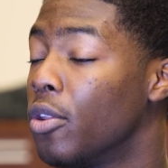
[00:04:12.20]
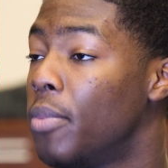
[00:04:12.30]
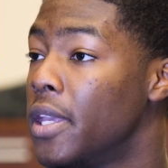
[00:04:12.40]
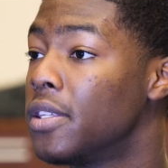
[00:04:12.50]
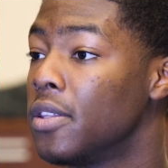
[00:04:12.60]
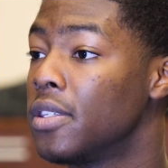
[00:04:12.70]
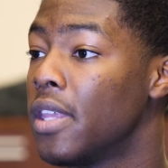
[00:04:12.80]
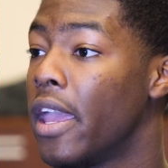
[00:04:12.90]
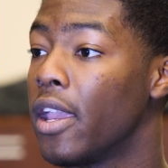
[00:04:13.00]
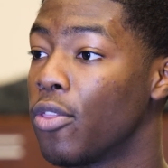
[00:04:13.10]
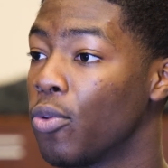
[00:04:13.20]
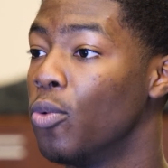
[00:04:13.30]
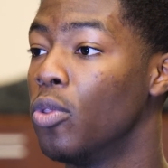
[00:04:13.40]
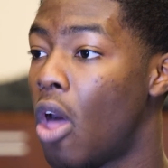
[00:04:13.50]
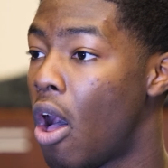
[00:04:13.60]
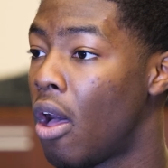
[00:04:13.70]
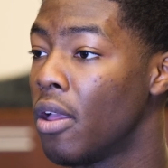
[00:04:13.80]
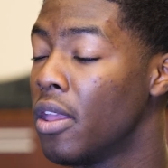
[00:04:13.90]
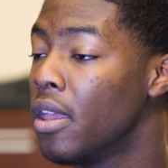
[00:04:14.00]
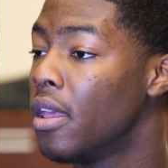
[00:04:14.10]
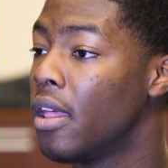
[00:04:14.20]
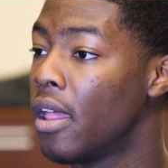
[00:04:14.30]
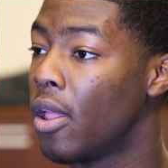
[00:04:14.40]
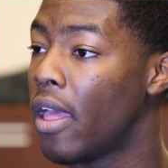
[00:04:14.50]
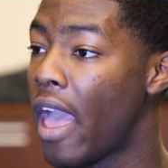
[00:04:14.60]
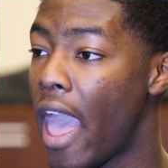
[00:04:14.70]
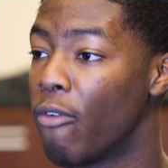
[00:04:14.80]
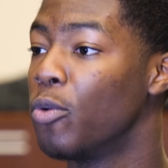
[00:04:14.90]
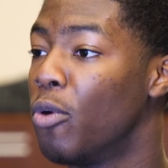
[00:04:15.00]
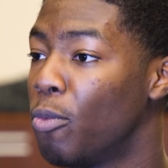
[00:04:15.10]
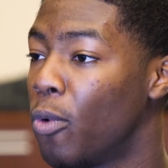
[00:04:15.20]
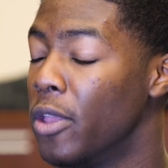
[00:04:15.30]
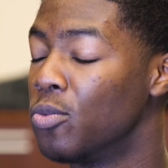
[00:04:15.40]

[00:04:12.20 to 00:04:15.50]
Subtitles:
basically saying, through law, everyone is